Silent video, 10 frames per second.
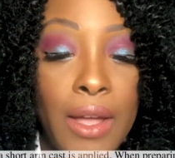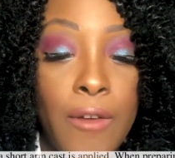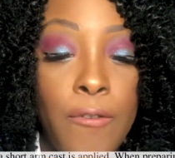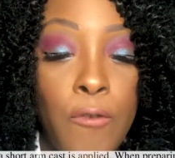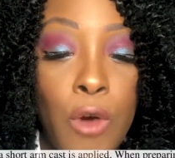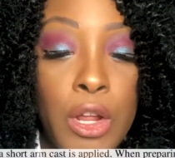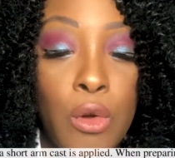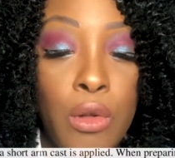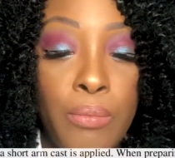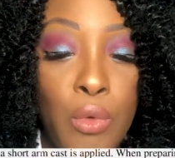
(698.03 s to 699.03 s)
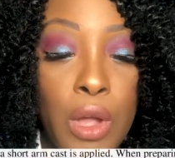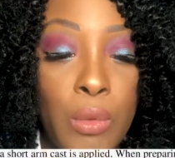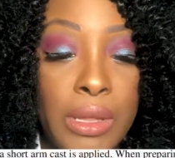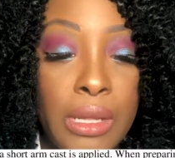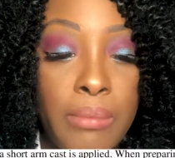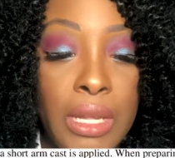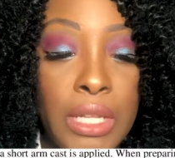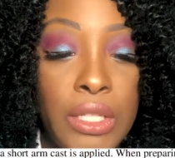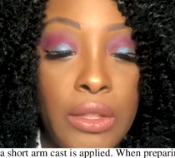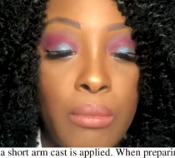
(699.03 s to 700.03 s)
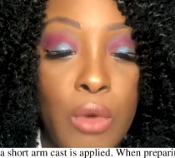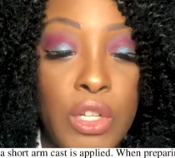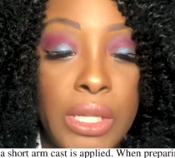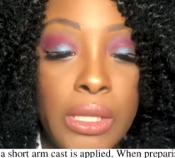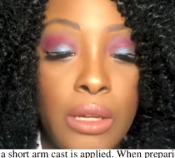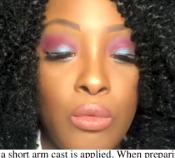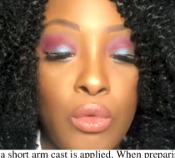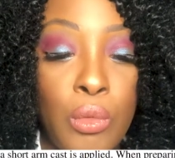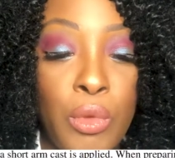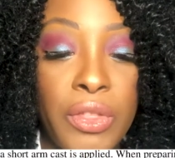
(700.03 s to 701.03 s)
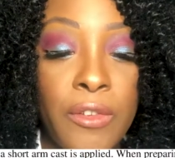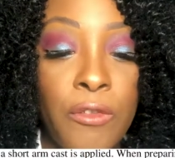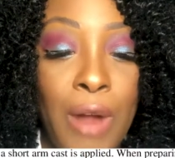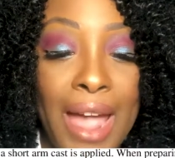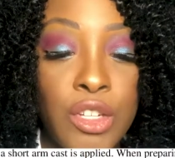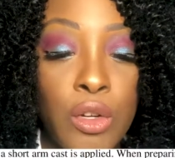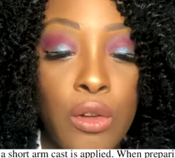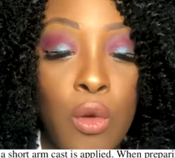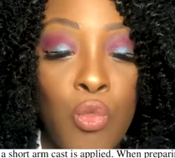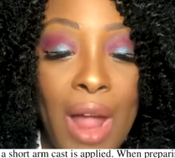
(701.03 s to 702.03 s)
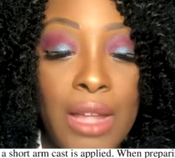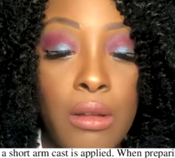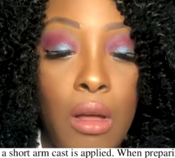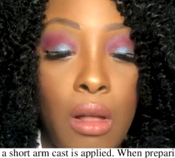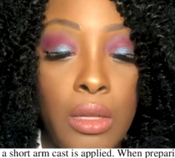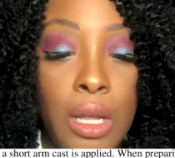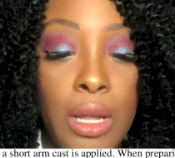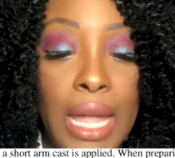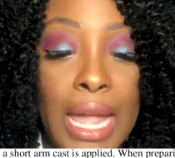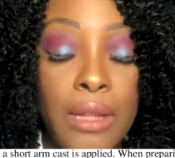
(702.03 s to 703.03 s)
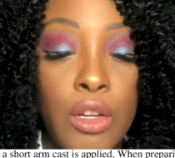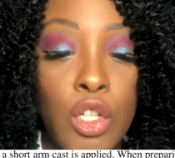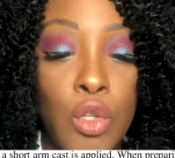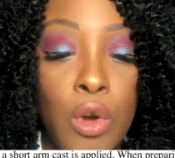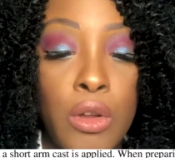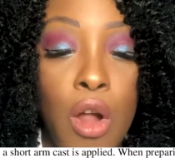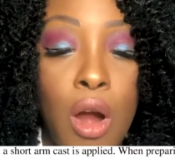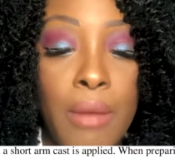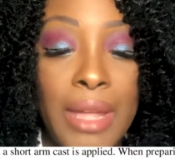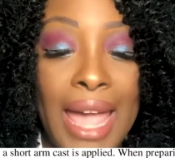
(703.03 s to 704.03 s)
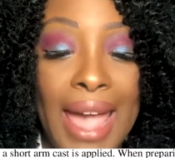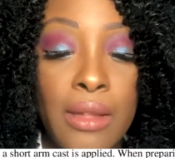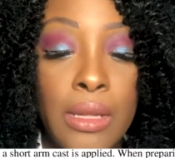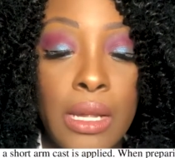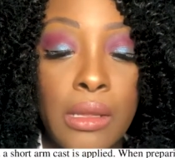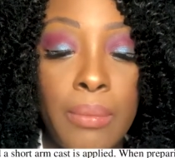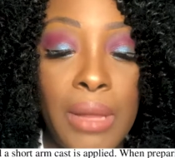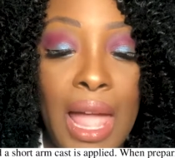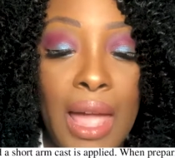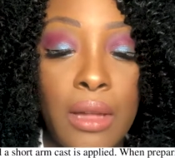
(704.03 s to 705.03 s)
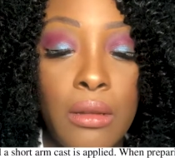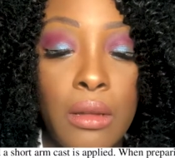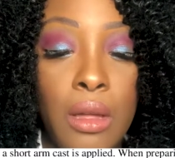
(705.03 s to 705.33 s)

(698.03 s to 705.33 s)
A four-year-old boy was admitted to the emergency room with a fractured right ulna and a short arm cast is applied.